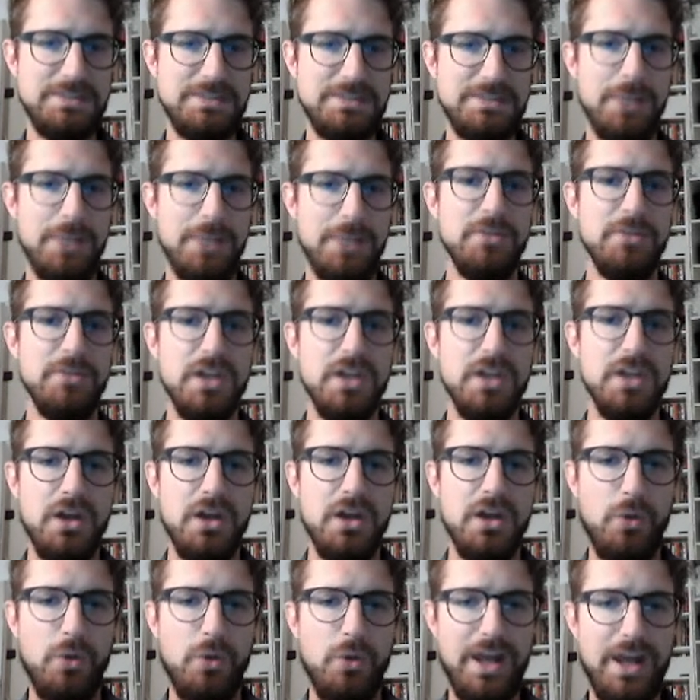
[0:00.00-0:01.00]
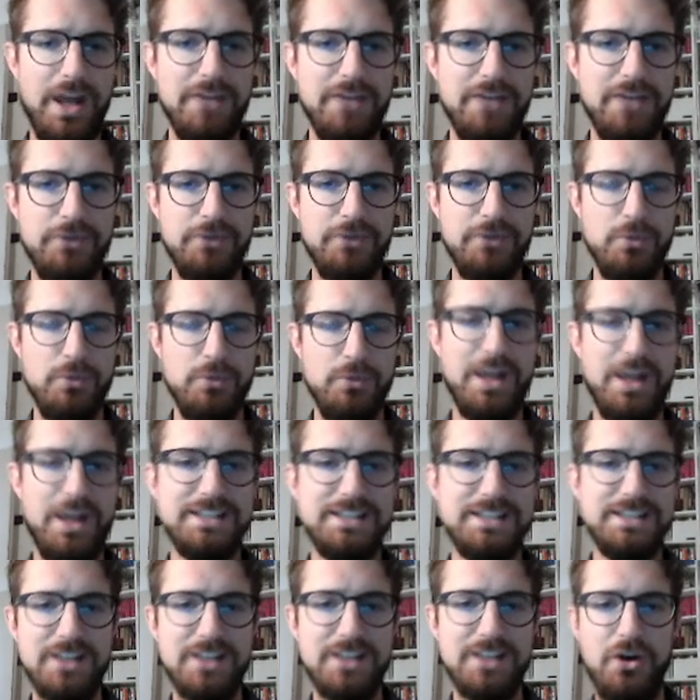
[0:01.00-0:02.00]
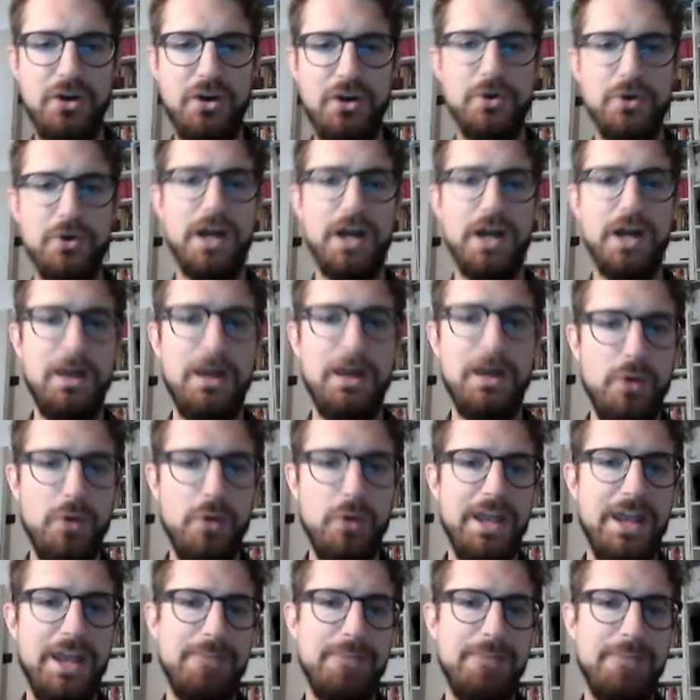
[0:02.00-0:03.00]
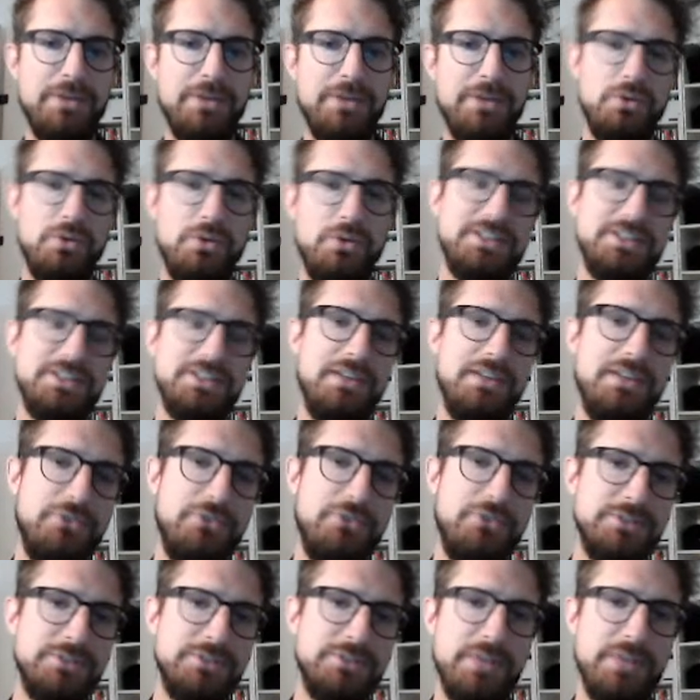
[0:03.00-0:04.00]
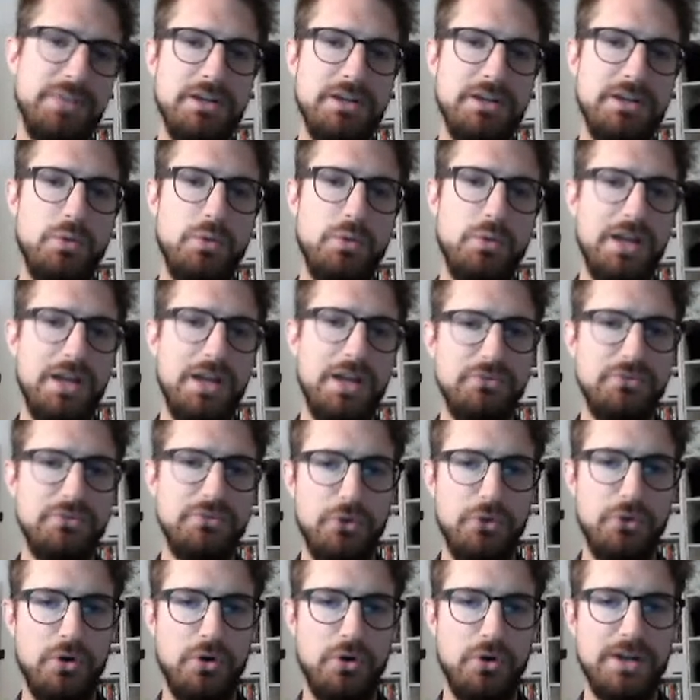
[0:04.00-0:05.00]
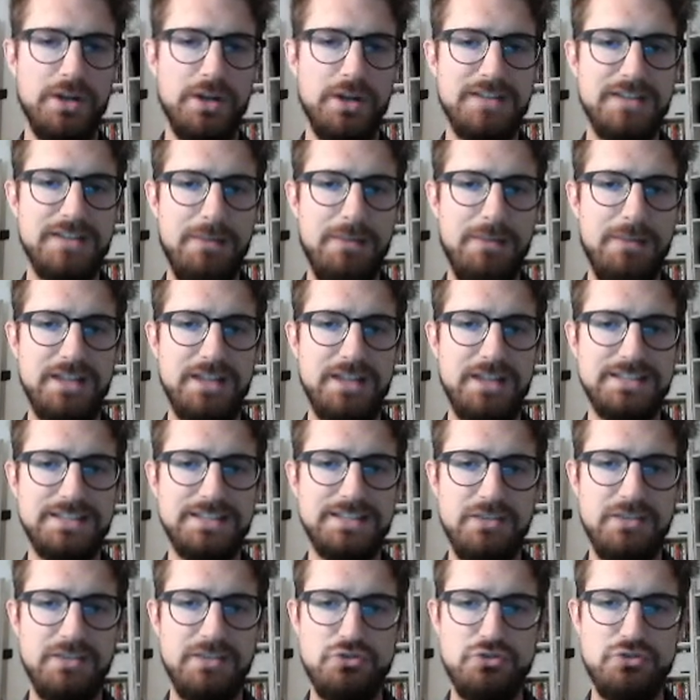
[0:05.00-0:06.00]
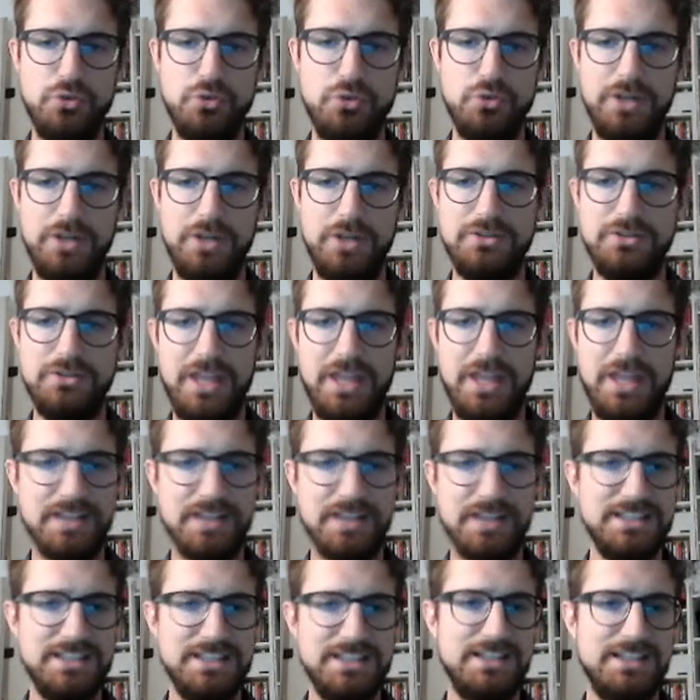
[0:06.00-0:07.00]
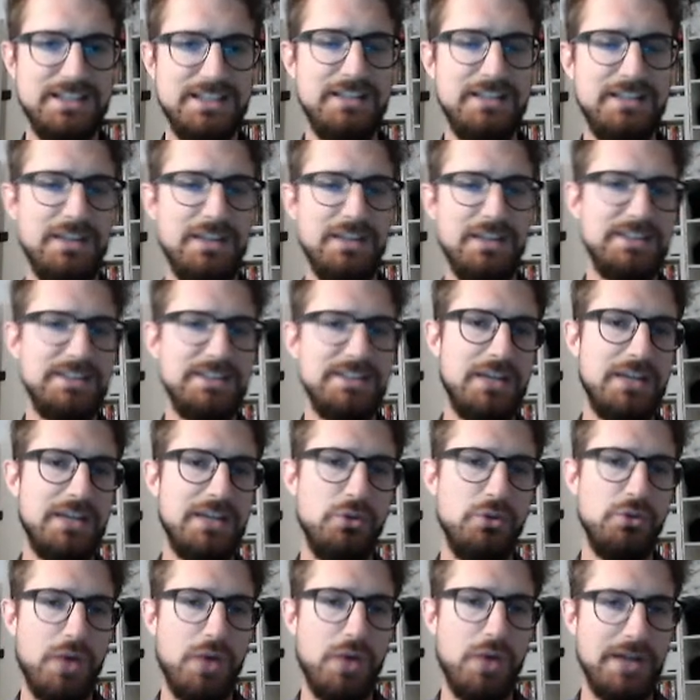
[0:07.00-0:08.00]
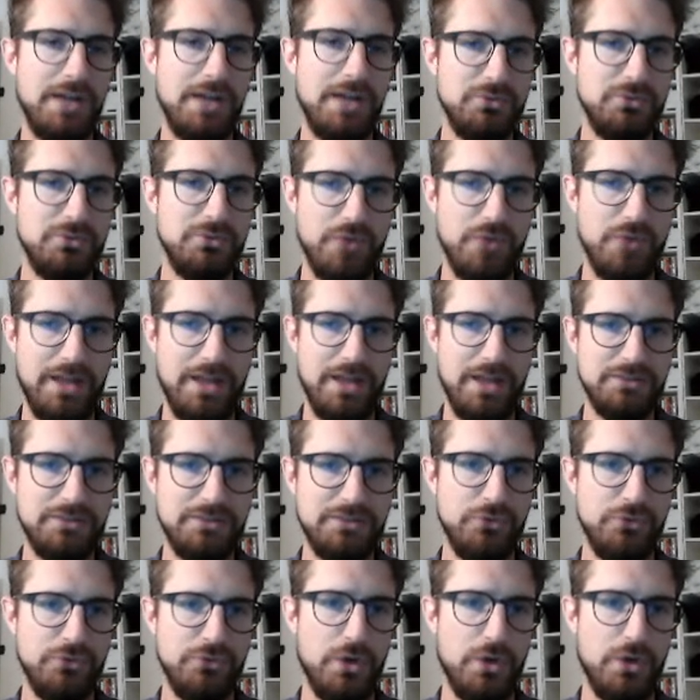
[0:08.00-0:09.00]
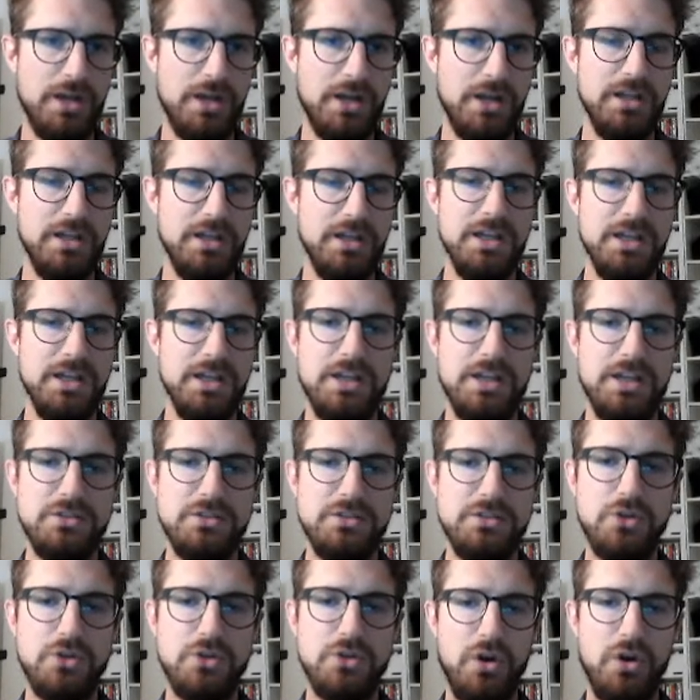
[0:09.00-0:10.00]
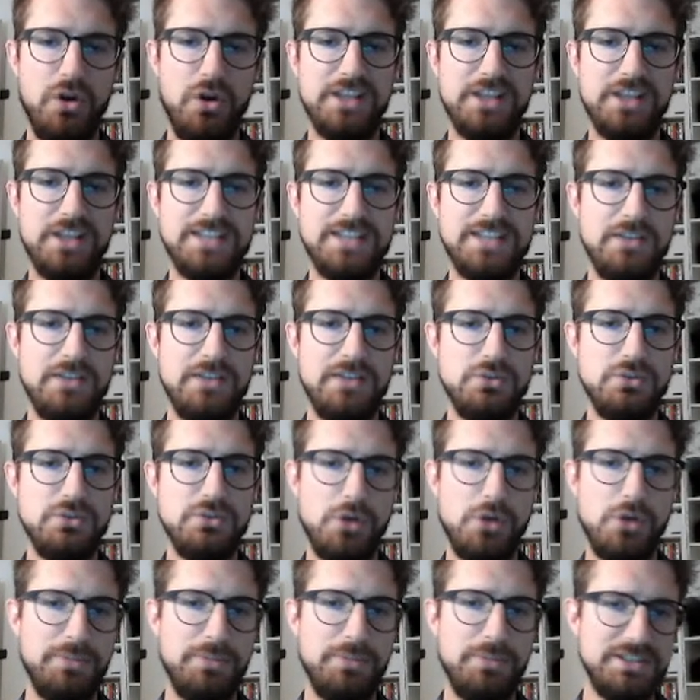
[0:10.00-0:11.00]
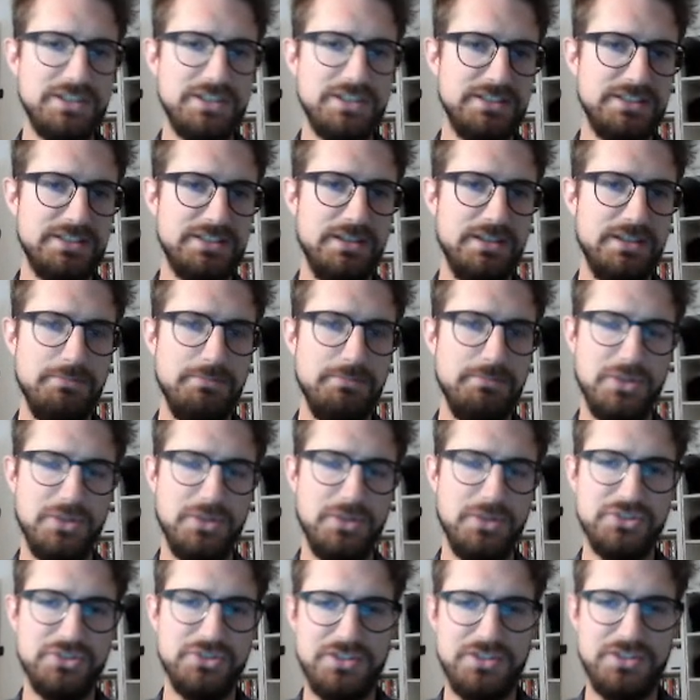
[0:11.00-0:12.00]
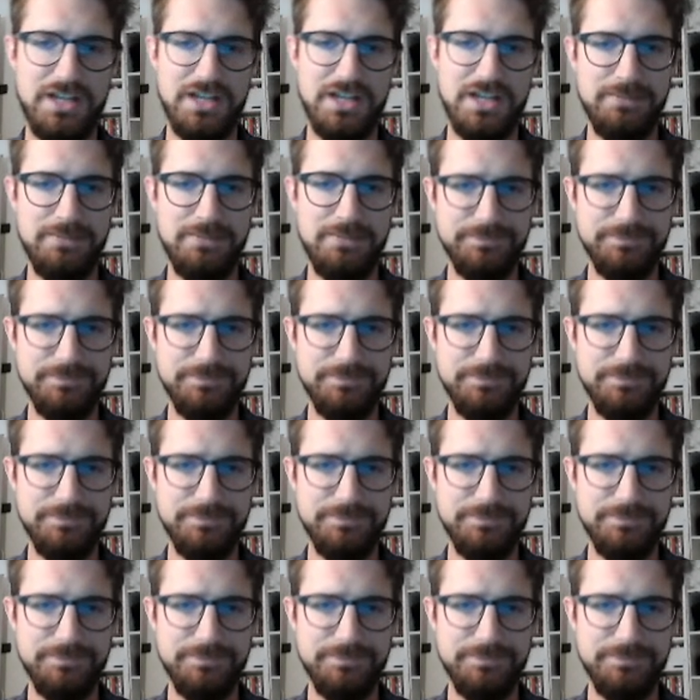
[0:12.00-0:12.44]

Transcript: So from what I saw, what happened was that the first player went for tablets and jewel to get an assistant, and the second one went for 2 coins and 2 compasses most of the time.